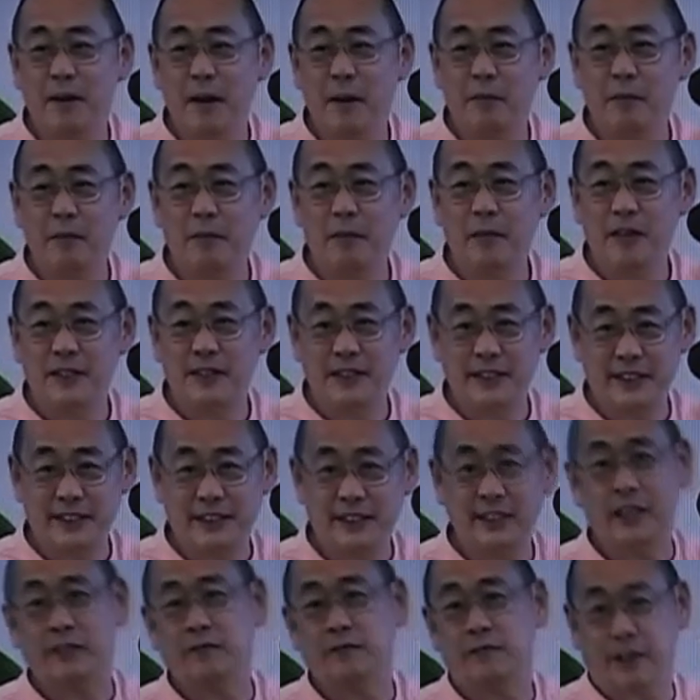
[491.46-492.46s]
it's not proper
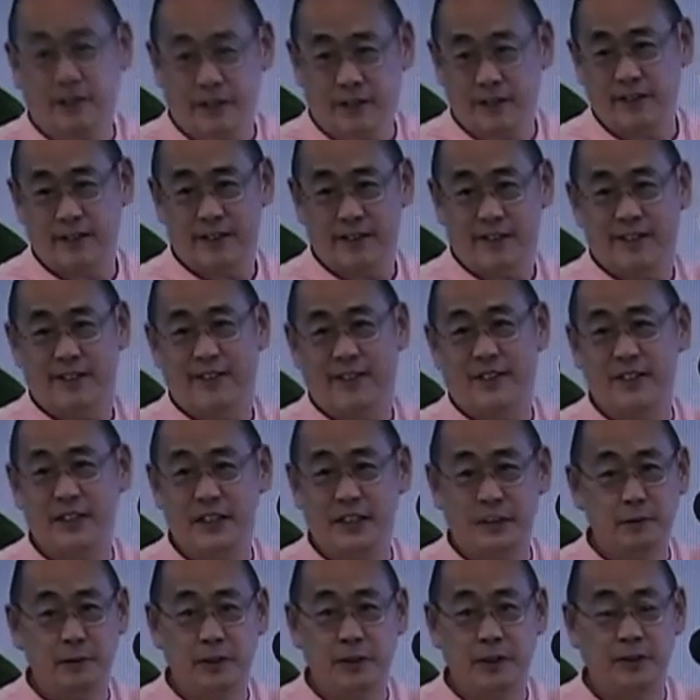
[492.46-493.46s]
because it's sattvic,
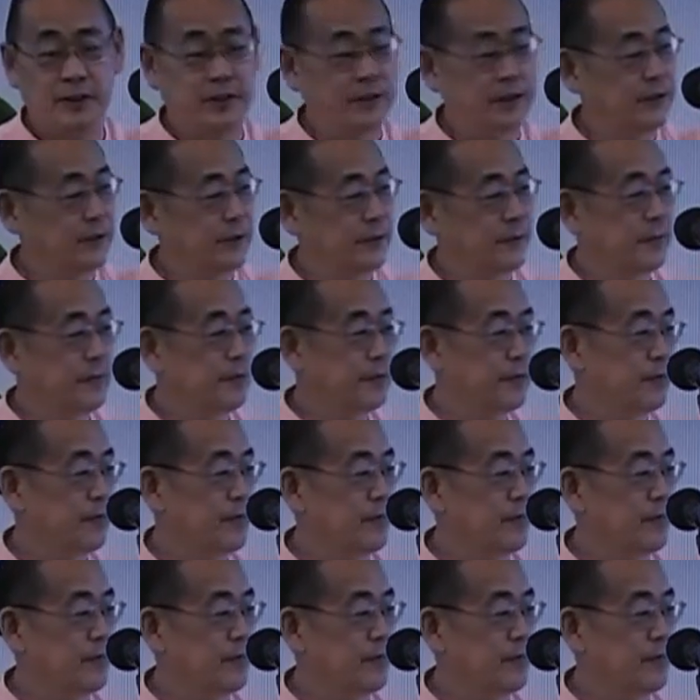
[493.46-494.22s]
only it's material.